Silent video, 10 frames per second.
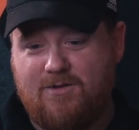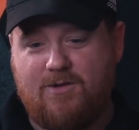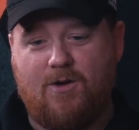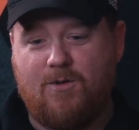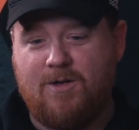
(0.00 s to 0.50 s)
you
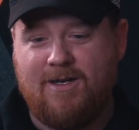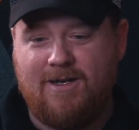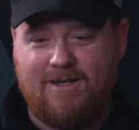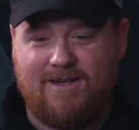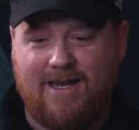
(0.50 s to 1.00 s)
know,
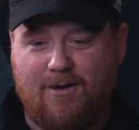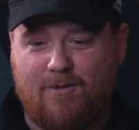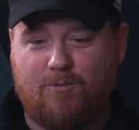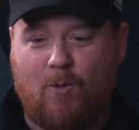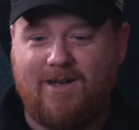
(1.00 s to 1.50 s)
they
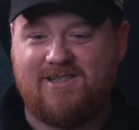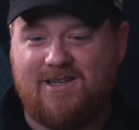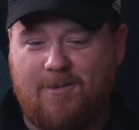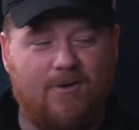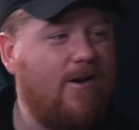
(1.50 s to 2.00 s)
are quite
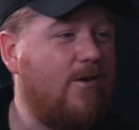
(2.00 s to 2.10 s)
stubborn on